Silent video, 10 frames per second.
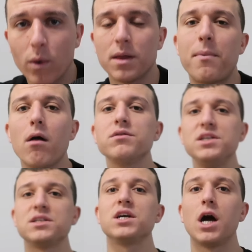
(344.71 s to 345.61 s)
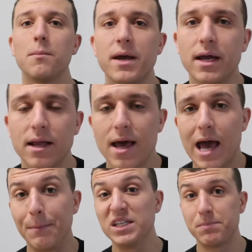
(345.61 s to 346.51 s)
When the policy doesn't come in
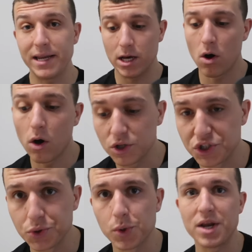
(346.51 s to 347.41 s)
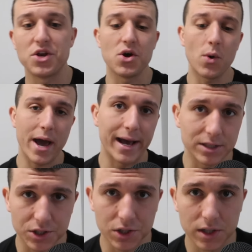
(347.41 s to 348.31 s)
and Miss Betty calls you and you don't
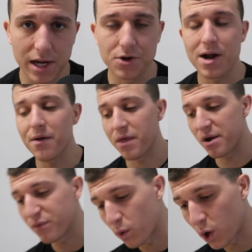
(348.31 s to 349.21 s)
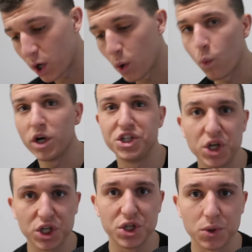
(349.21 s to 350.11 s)
answer and you're not there for her, what is she
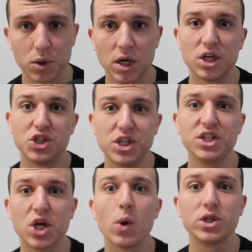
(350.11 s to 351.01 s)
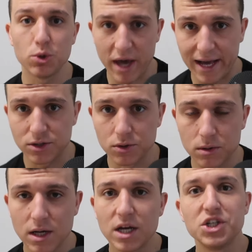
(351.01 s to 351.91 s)
gonna do? She is going to
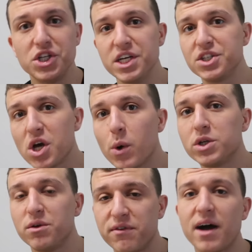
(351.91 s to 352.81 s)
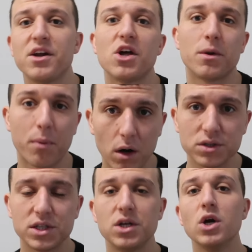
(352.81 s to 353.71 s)
cancel. She is going to find another
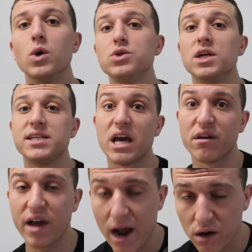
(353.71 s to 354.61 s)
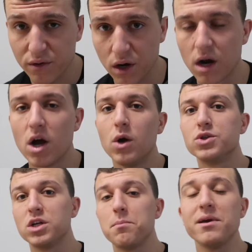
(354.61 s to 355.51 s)
person who's gonna take care of her,
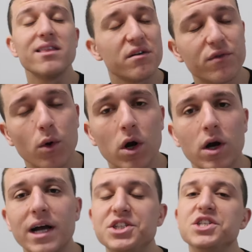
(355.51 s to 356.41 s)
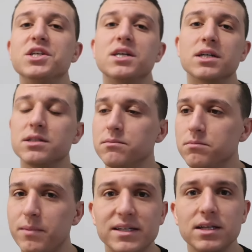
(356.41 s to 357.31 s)
who's gonna be there for her, and she's gonna
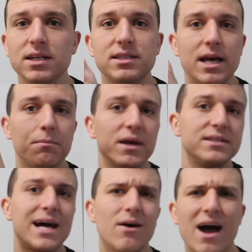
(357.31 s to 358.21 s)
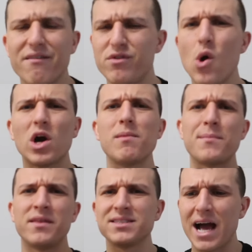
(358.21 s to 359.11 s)
basically say, peace out. I have no
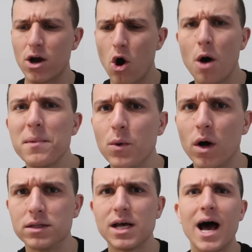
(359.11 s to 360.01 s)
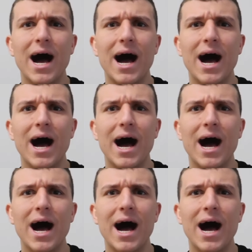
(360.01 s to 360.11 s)
commitment. This guy called me once.